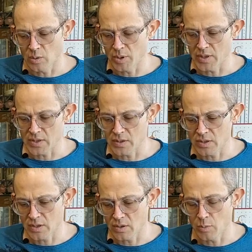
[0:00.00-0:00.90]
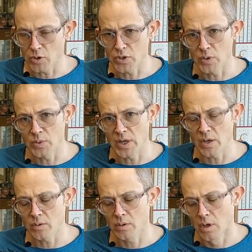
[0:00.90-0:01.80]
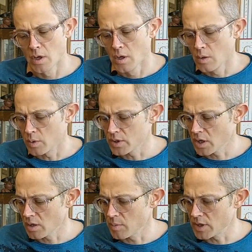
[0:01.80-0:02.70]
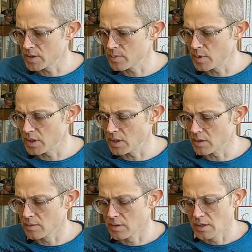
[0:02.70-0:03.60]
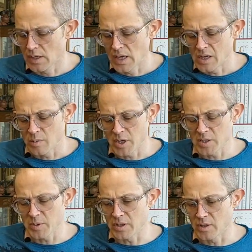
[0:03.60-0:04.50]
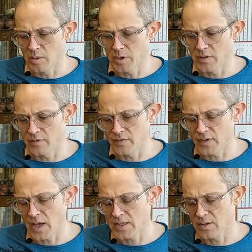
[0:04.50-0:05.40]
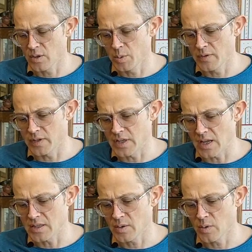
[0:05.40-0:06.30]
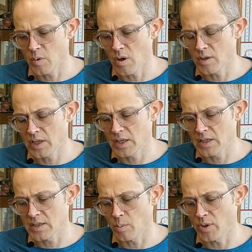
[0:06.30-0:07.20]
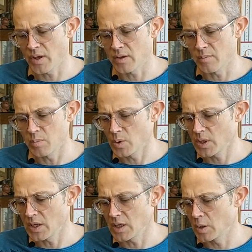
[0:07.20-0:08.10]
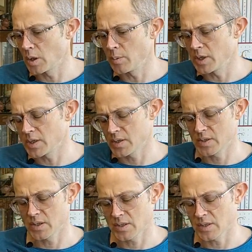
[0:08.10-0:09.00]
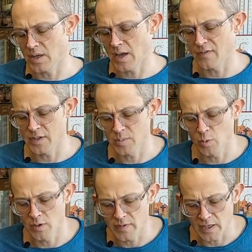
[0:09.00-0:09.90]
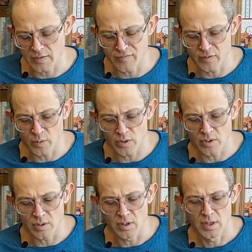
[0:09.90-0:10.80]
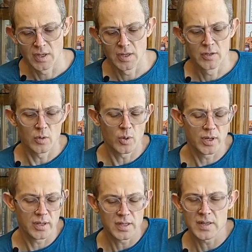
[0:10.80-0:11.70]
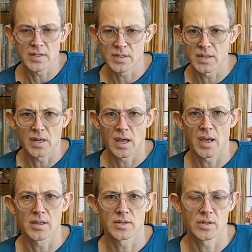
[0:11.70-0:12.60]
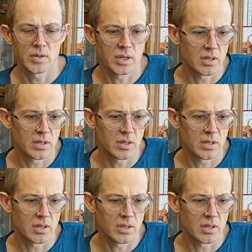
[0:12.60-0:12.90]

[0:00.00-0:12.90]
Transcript: bit less, it's a little more toned down, which kind of makes me, it reminds me a little bit of, it has a little bit of a dancong quality, except without the milky creaminess. It doesn't have, it's more of like a floral oiliness that it has to it.